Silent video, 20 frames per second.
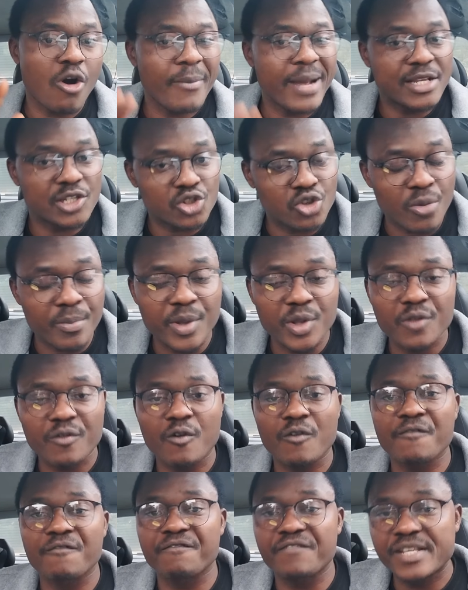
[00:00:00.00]
Come and submit
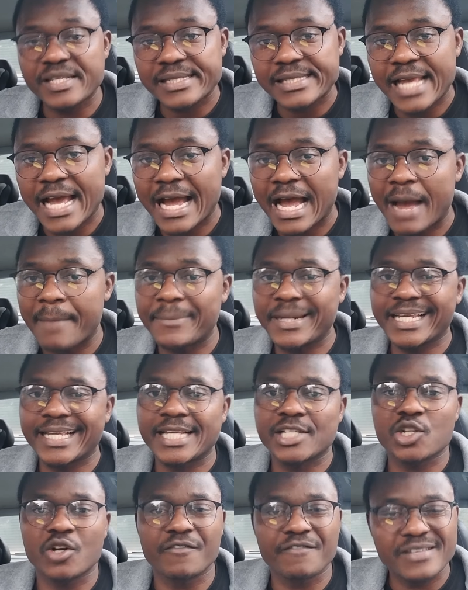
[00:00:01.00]
for visa
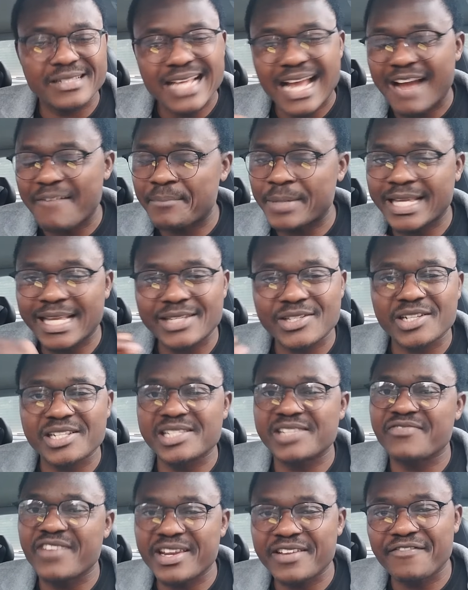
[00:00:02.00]
application. Visa
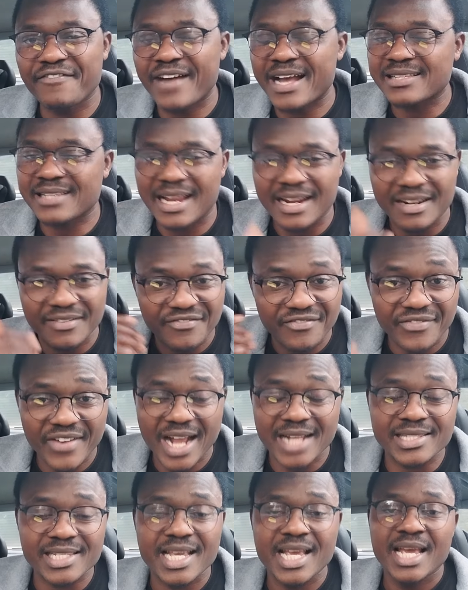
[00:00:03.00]
application is very fast. In
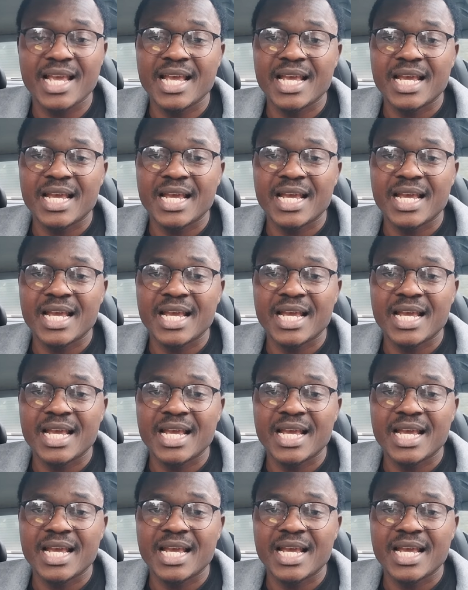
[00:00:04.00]
fact,